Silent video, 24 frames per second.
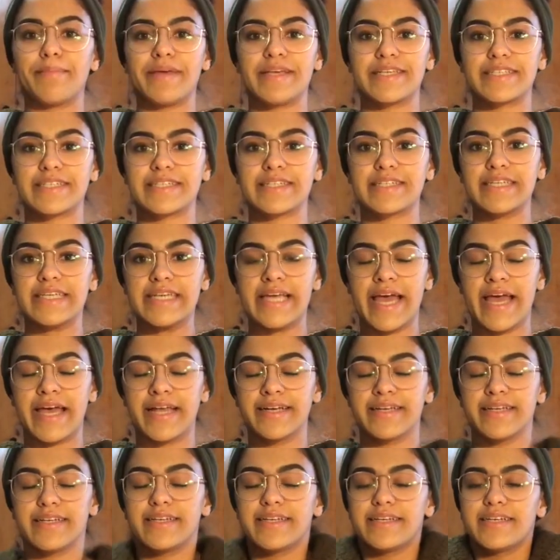basically
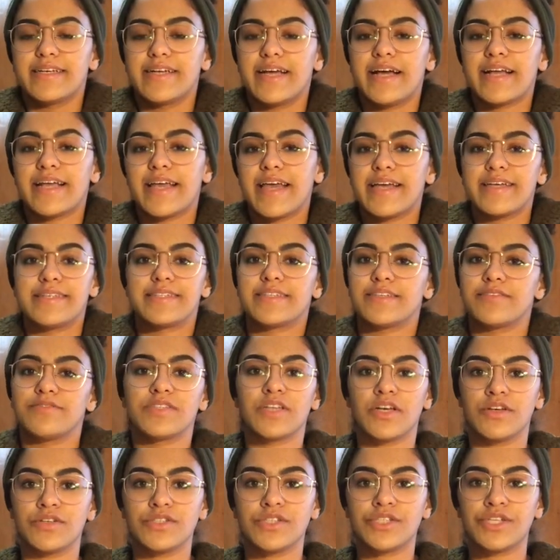get a case of
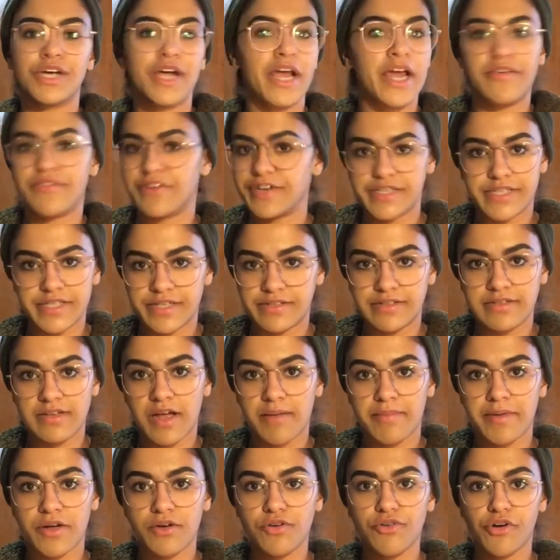seltzer every single
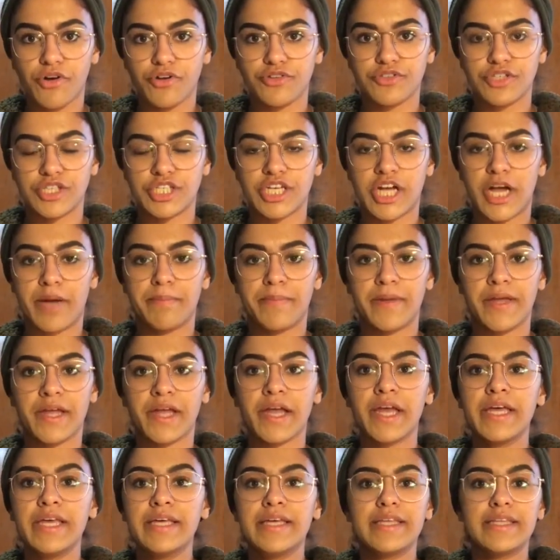time I go grocery shopping.
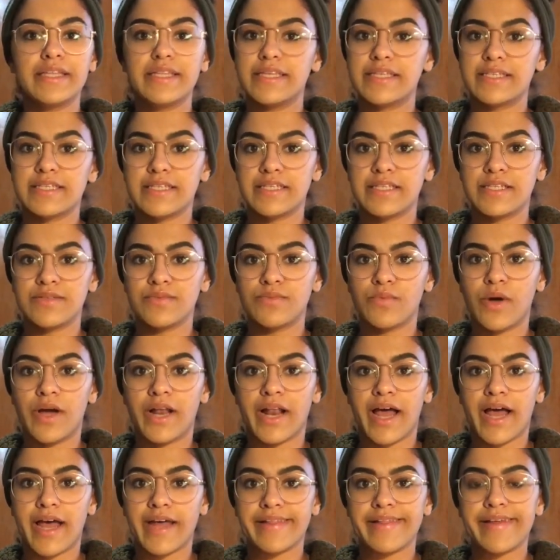This is
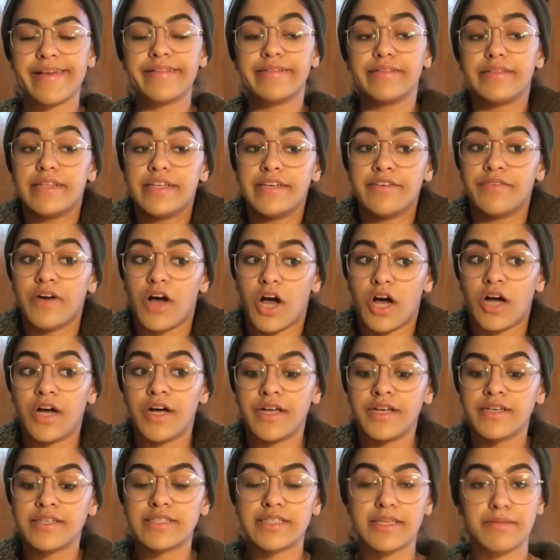what I like live
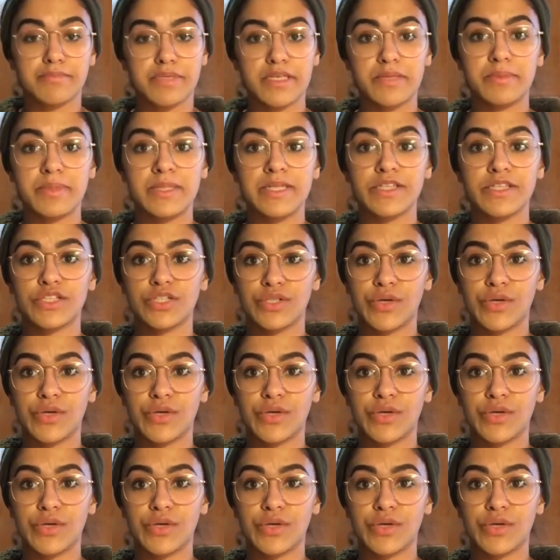on. Some people it's